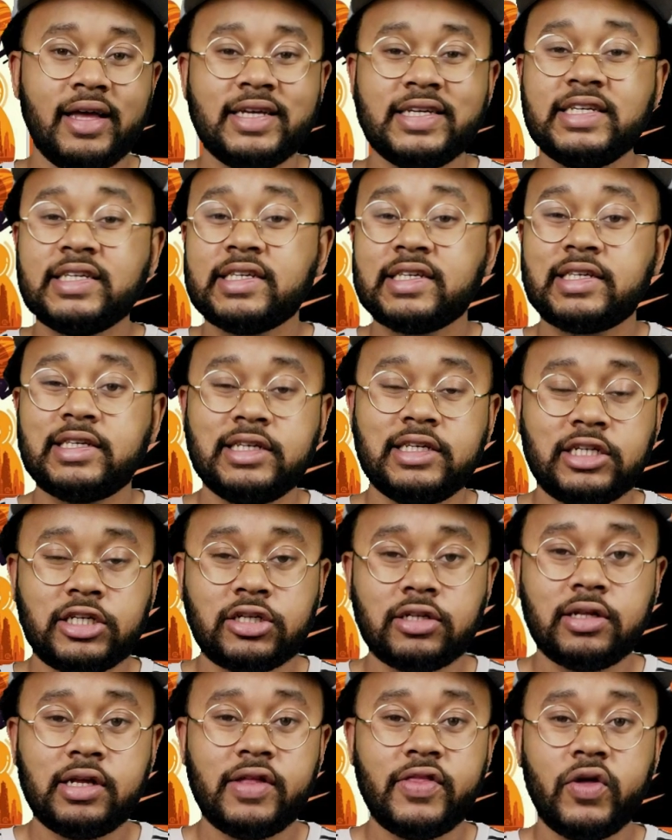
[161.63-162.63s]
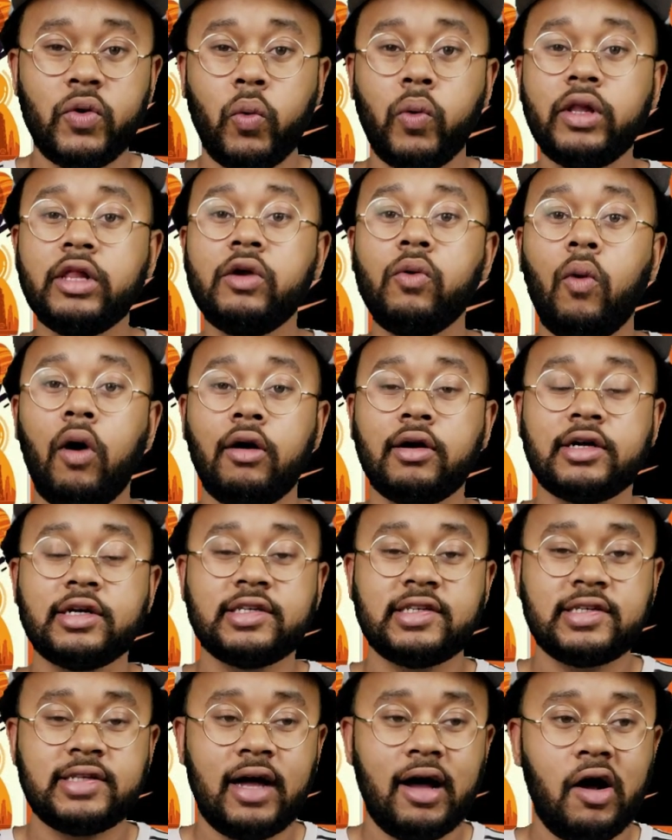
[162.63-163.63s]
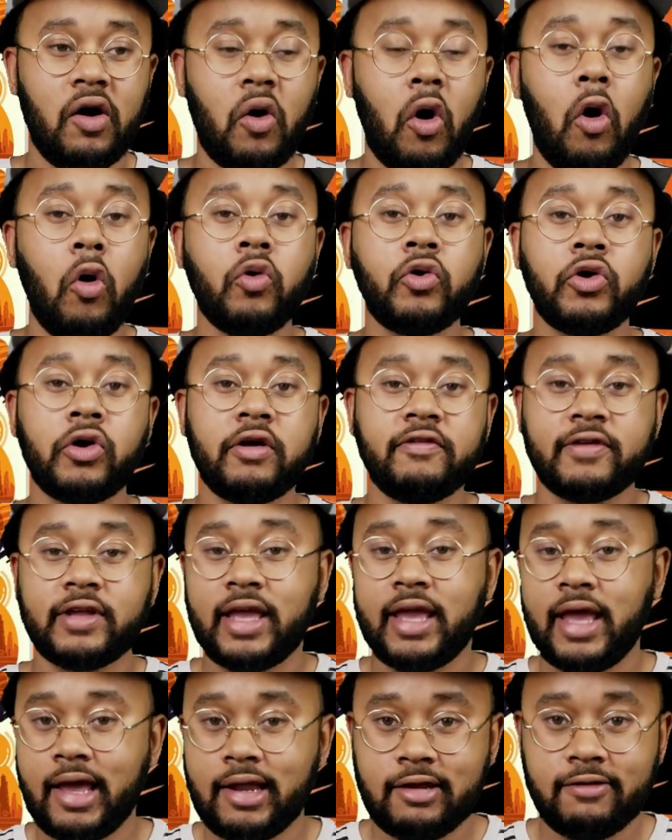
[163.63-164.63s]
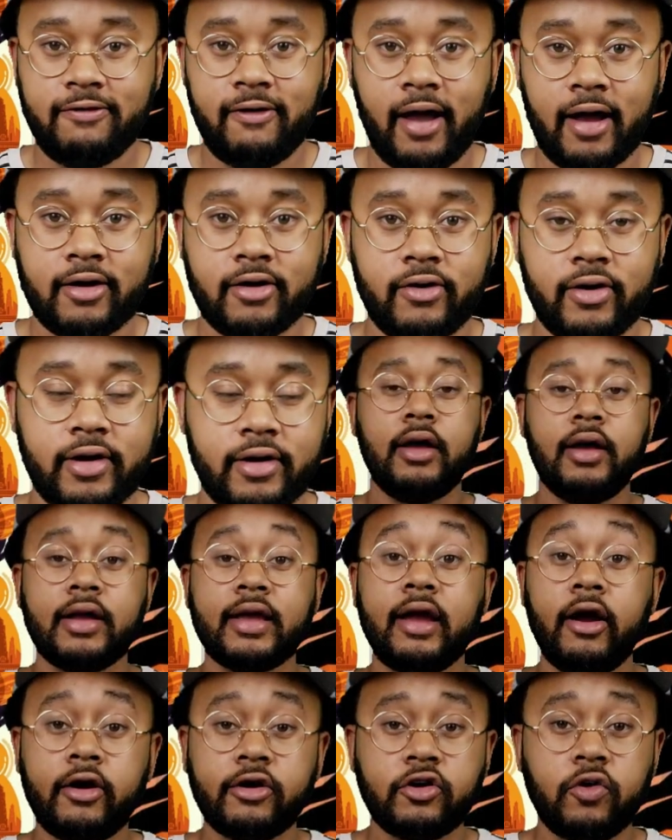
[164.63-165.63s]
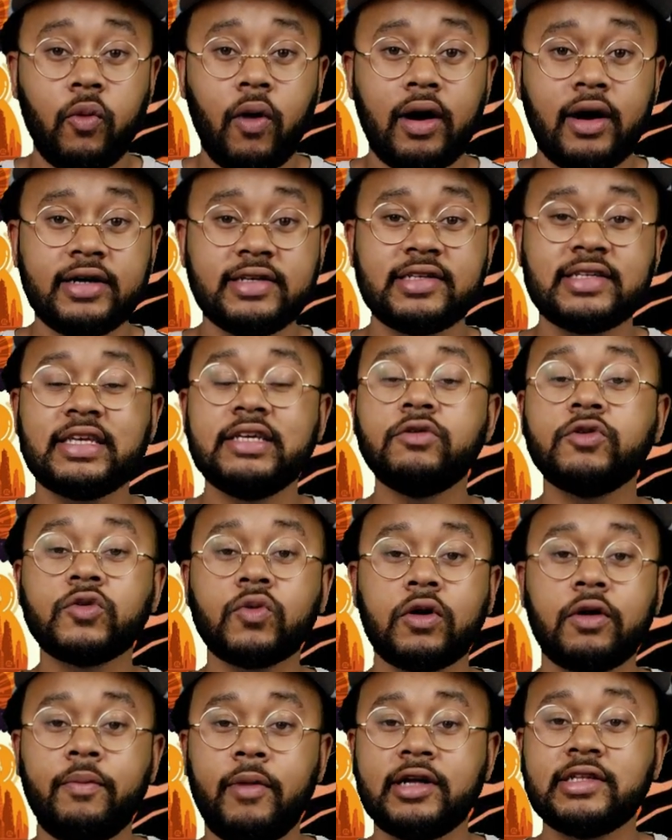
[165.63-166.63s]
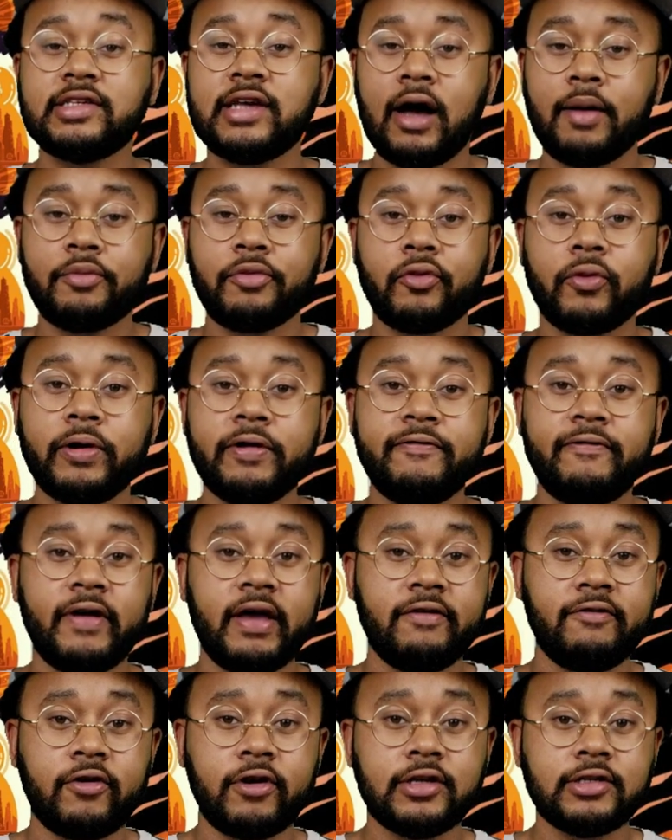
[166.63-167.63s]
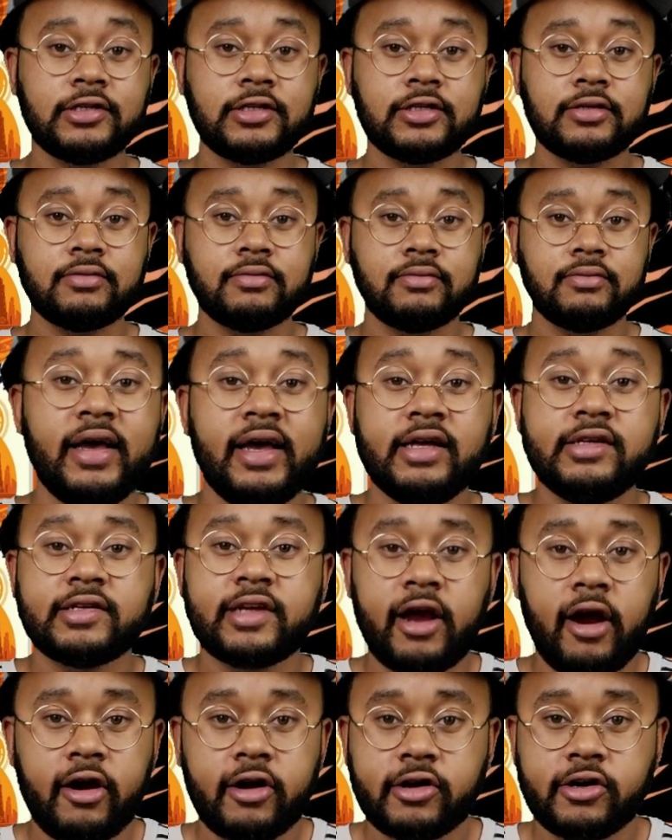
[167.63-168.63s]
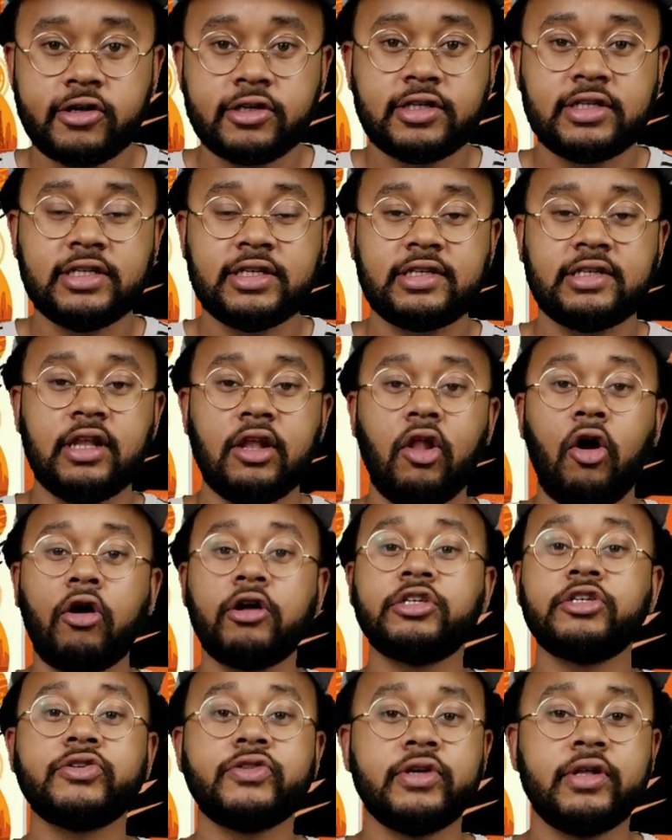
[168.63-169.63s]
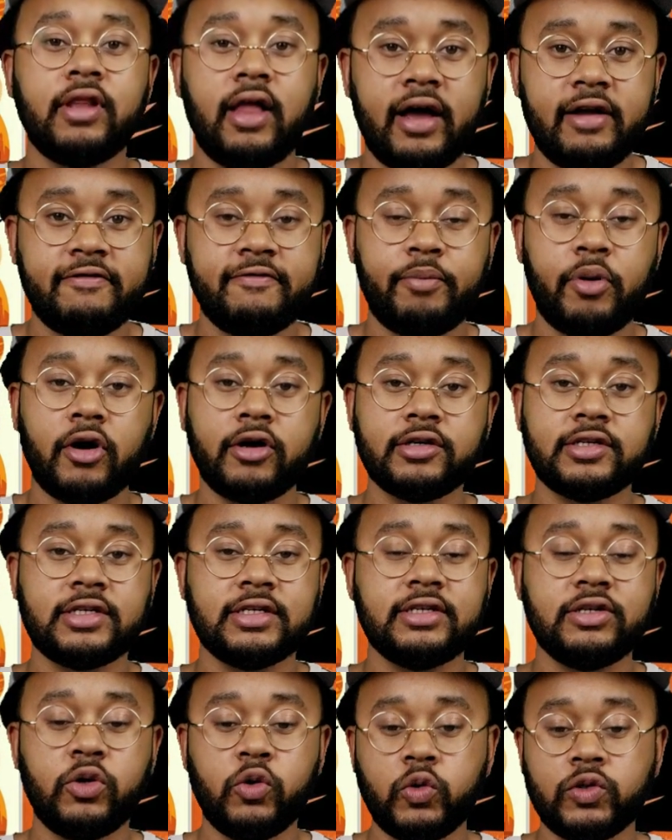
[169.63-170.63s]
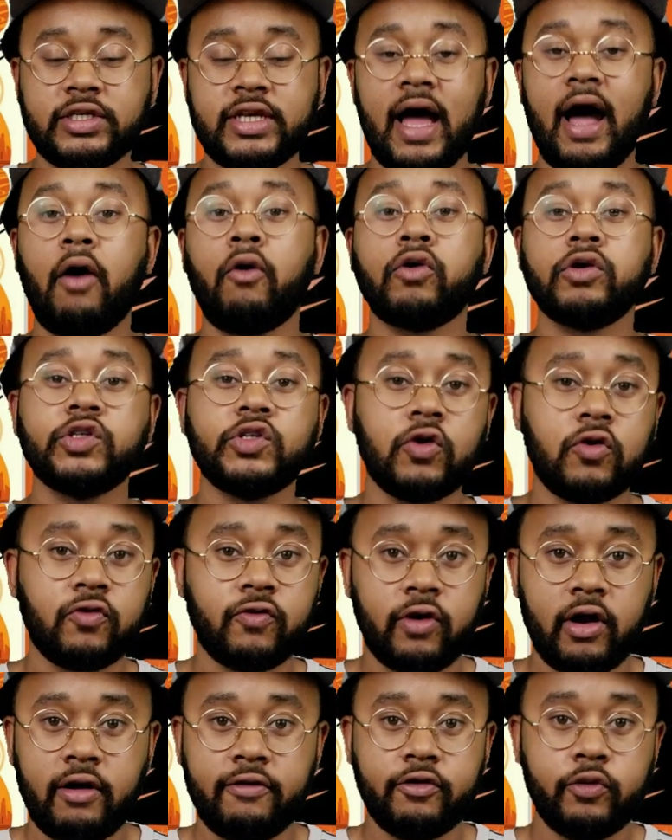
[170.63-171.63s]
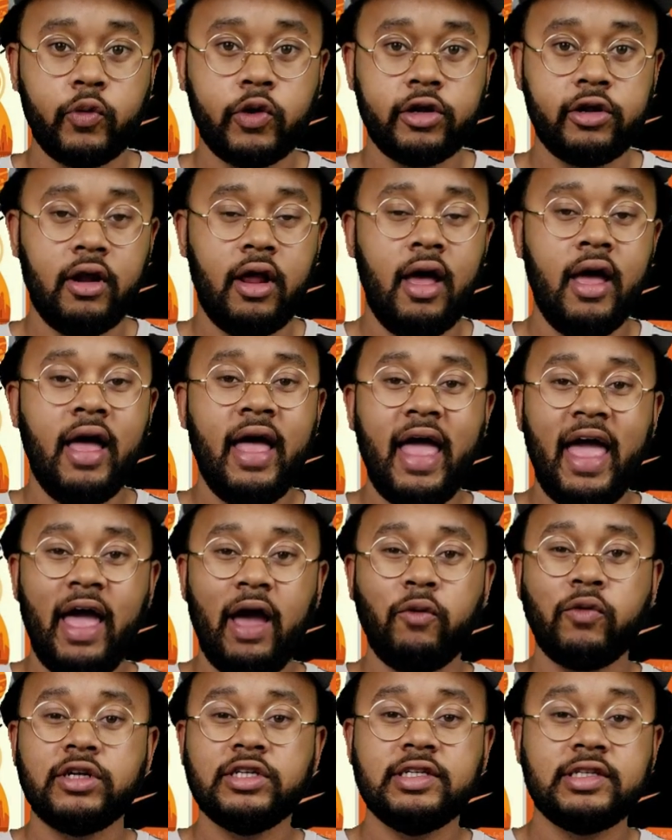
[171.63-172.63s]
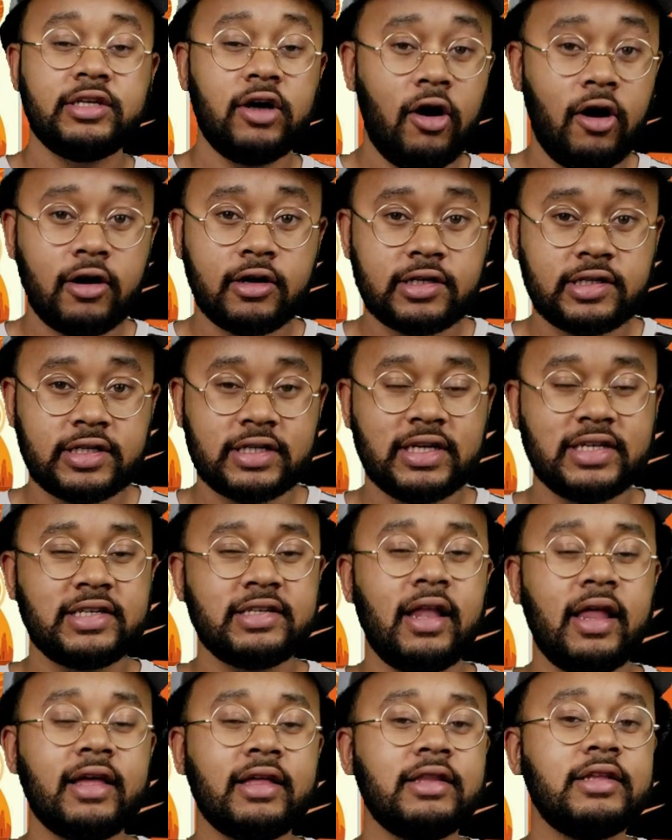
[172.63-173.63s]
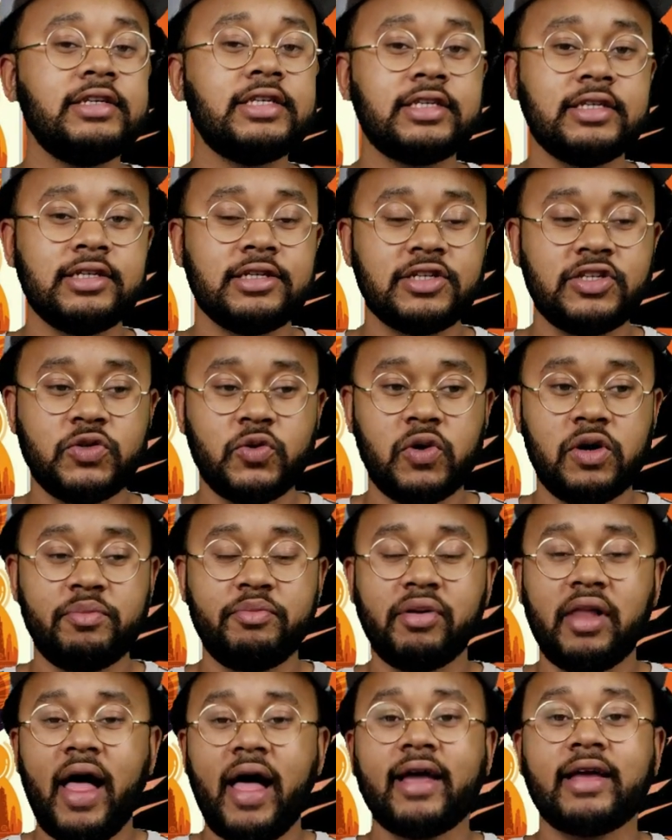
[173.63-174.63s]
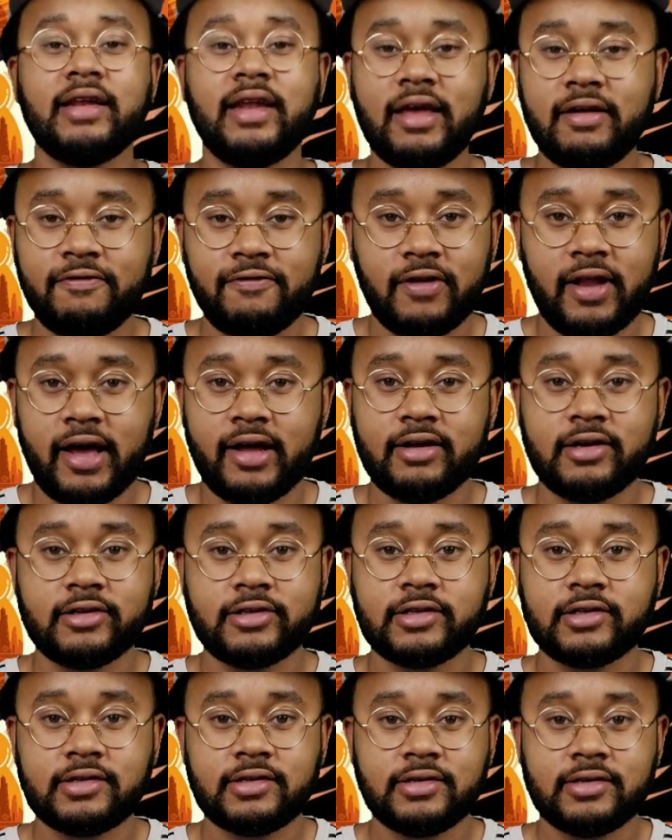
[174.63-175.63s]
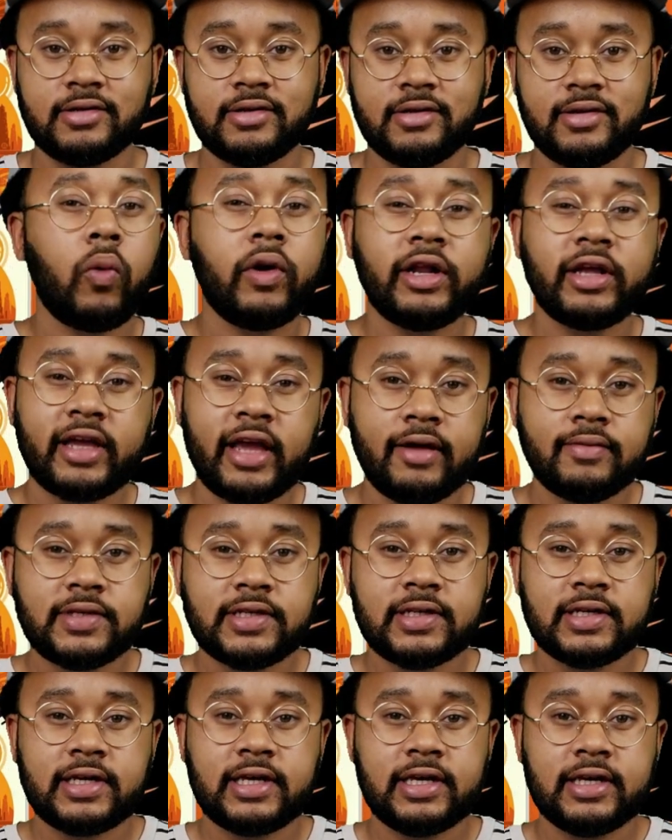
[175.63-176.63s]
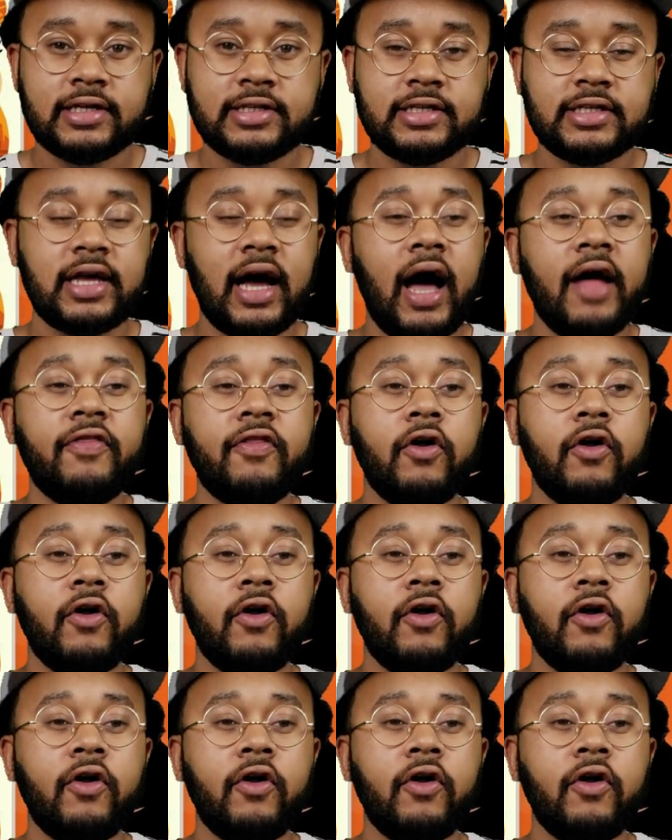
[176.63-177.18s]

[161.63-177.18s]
He's essentially the Willy Wonka-style owner of a candy factory. Character-wise, he was one of my top three favorites. His character is this larger-than-life person who towers over everyone, and when he talks, it's like listening to a black Ned Flanders. When it came to the kids, I